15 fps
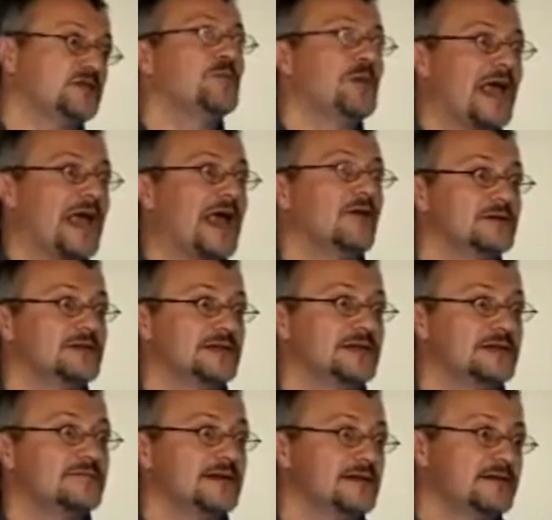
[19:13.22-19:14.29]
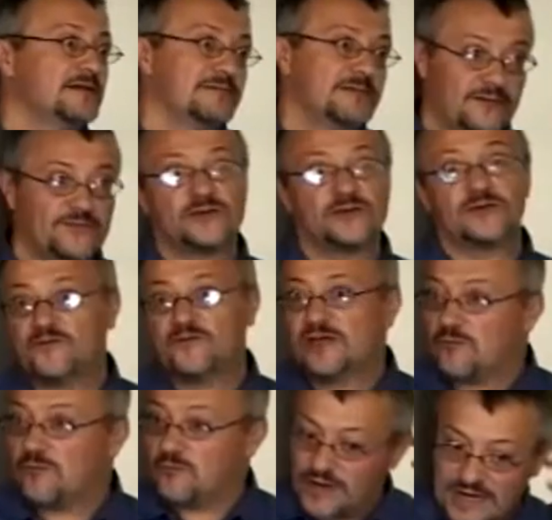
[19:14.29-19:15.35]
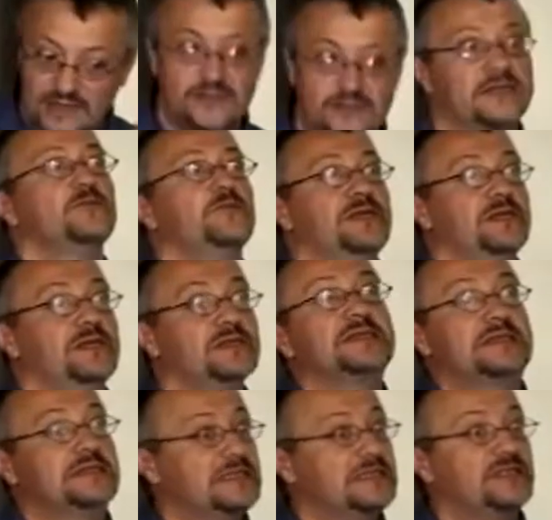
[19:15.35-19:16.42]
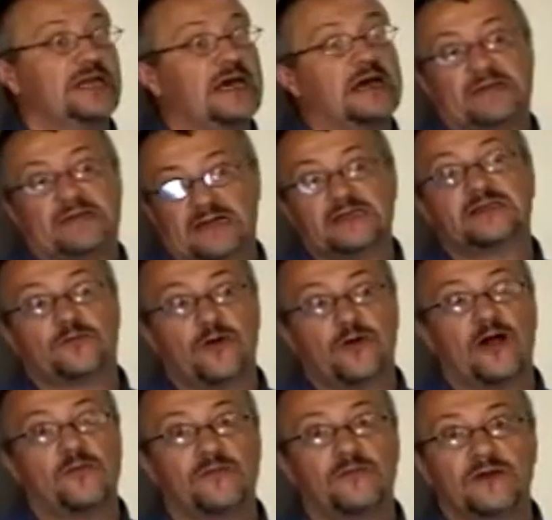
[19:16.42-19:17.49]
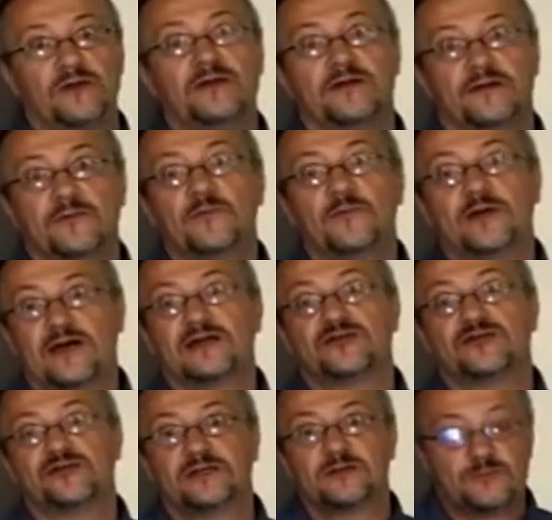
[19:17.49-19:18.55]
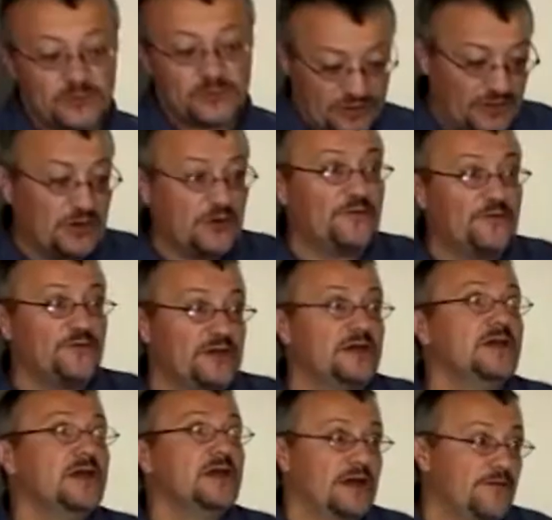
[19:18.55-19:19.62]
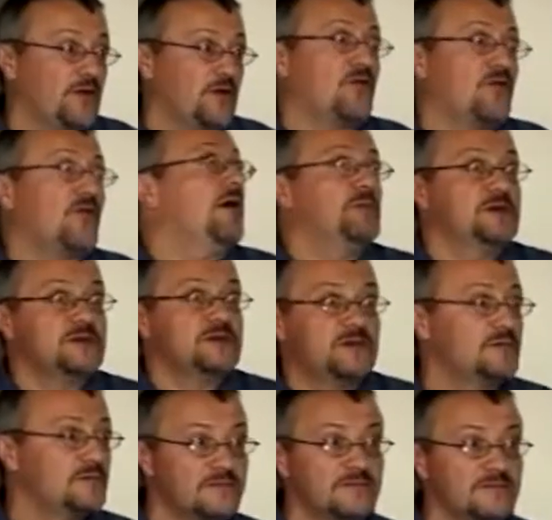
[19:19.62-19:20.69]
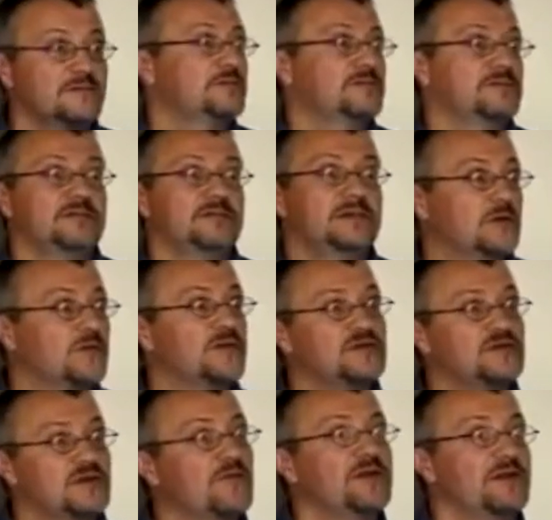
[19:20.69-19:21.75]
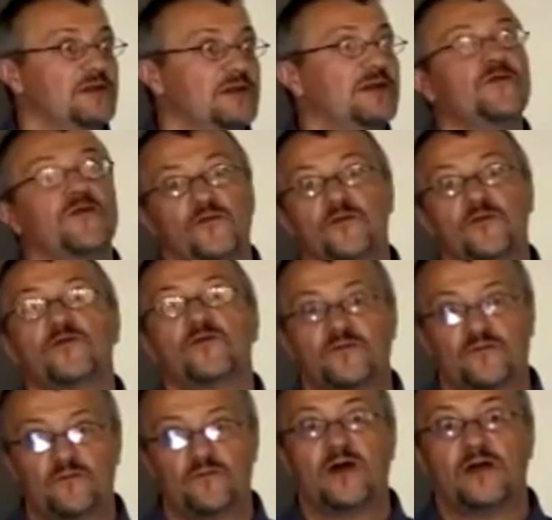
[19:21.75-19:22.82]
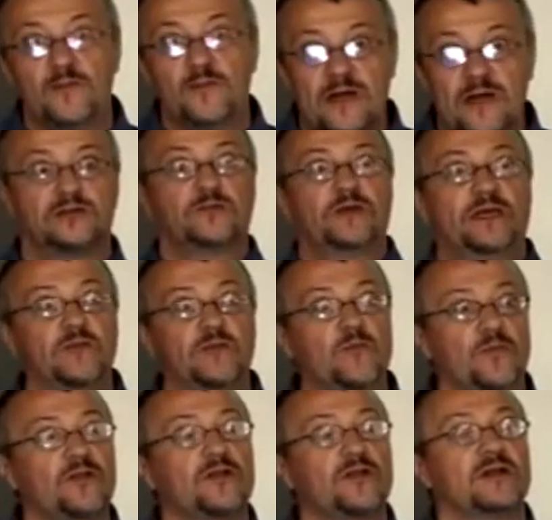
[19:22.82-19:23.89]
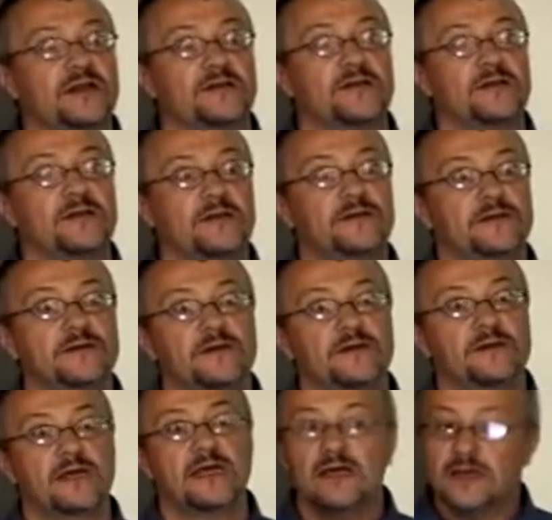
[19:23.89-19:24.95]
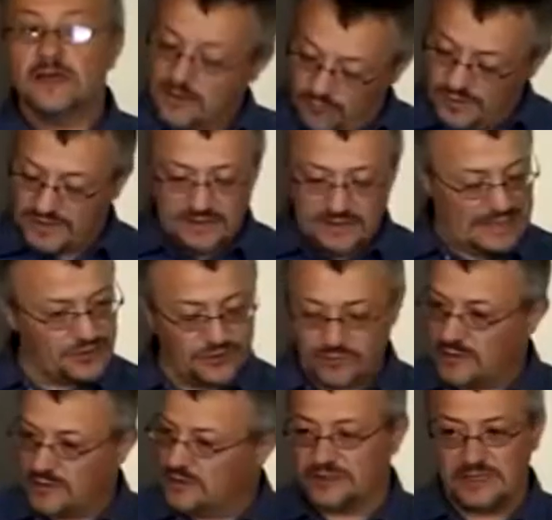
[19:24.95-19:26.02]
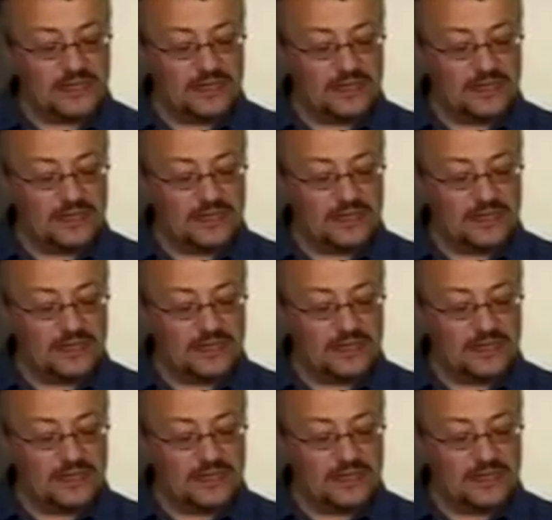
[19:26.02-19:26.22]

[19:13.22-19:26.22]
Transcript: bound, and, and, and certainly if you get rains, it could be easily leached out. That's the problem with nitrogen, particularly if the, if the crop isn't, you know, doesn't have enough of a root biomass to be able to pull it in. Okay? But to answer your question, yeah, and